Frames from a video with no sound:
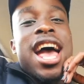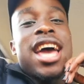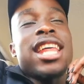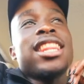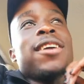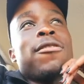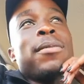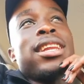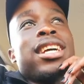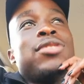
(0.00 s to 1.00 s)
And I think for
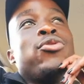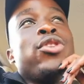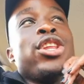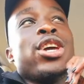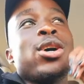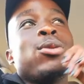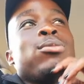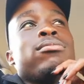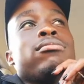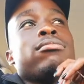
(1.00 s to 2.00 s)
my next video,
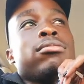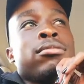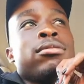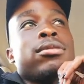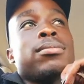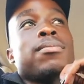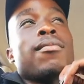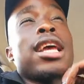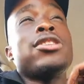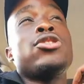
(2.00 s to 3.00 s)
I
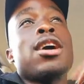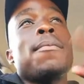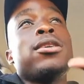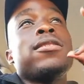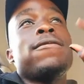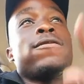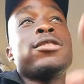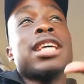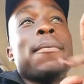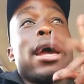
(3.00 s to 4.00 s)
should talk about the
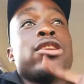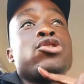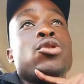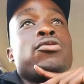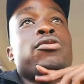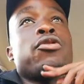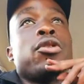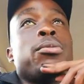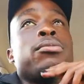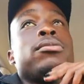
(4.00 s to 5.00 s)
first time I drove
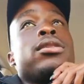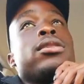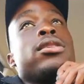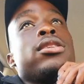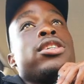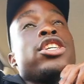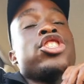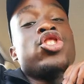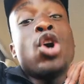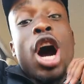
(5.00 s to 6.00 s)
from
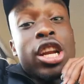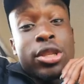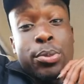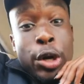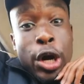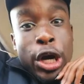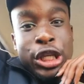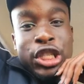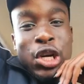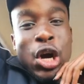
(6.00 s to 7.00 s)

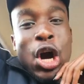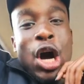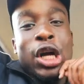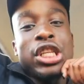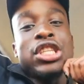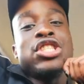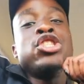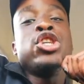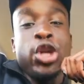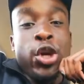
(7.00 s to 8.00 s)
Johannesburg, darling,
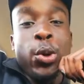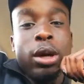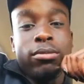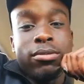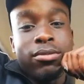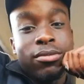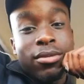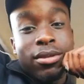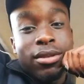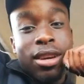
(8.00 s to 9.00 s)
to
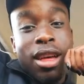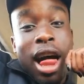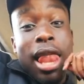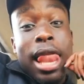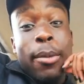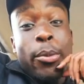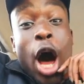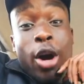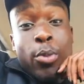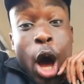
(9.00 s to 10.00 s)

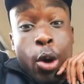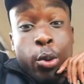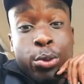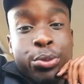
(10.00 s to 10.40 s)
Limpopo.